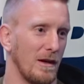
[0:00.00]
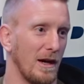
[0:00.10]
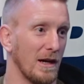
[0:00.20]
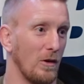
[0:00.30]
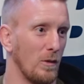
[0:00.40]

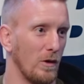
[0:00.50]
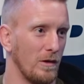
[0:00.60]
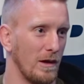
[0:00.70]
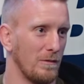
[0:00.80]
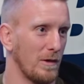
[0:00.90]
I get on well
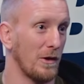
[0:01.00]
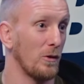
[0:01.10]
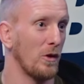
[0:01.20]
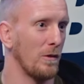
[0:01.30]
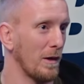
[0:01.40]
with him. I
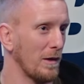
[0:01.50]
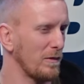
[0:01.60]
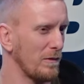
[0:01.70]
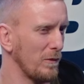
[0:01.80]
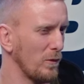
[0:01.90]
don't know him
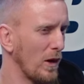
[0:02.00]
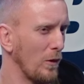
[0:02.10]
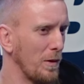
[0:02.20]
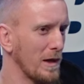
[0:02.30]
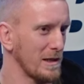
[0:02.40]
like
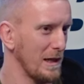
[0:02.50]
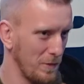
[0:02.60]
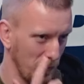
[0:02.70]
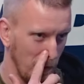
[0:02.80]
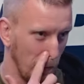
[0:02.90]
well personally,
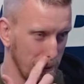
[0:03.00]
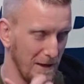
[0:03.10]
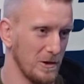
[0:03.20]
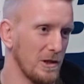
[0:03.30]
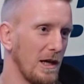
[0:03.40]
but we always
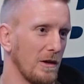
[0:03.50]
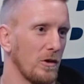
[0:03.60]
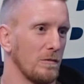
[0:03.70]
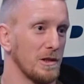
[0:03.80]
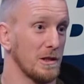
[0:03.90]
have a chat at the
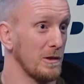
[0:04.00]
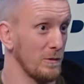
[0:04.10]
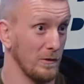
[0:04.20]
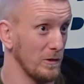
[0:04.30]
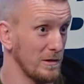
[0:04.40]
competition because
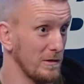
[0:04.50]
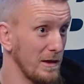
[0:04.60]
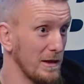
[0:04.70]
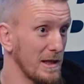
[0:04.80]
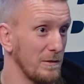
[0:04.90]
we're always
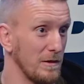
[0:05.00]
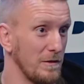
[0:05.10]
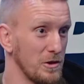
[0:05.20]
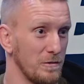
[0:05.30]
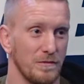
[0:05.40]
in the same
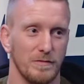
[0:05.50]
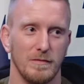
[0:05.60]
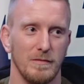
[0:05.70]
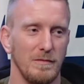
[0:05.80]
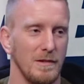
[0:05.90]
division.
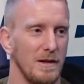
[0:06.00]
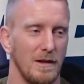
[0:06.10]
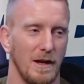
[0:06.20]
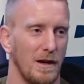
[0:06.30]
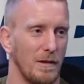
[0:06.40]

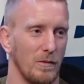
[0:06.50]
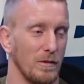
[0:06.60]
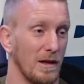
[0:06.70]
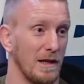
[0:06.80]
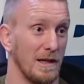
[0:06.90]
And then
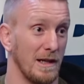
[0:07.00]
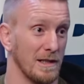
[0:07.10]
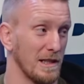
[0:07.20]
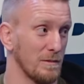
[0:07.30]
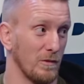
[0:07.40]
like, in that
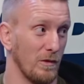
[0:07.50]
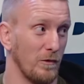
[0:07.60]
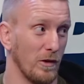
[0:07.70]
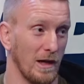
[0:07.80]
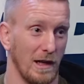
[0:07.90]
six months, we
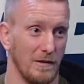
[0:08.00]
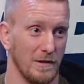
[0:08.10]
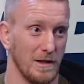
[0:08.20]
fought like eleven